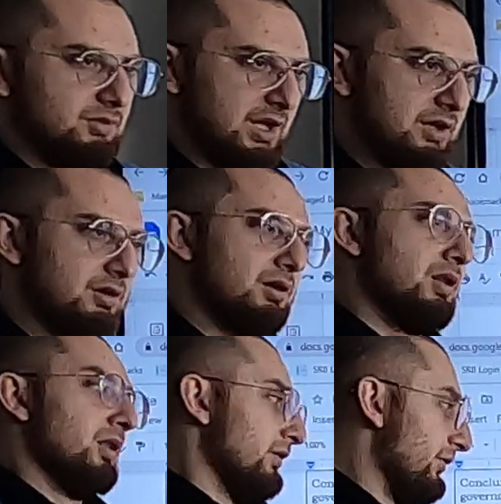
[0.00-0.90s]
Okay?
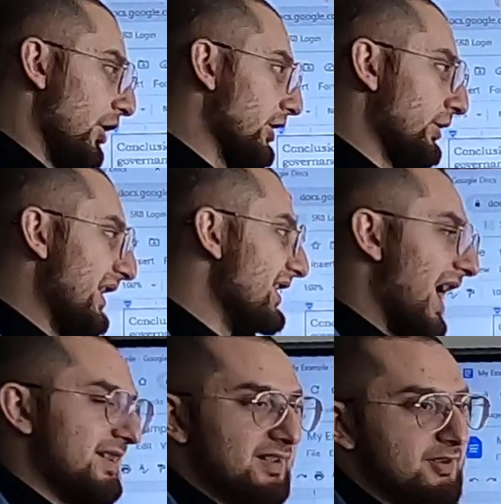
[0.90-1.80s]
For grade 9s,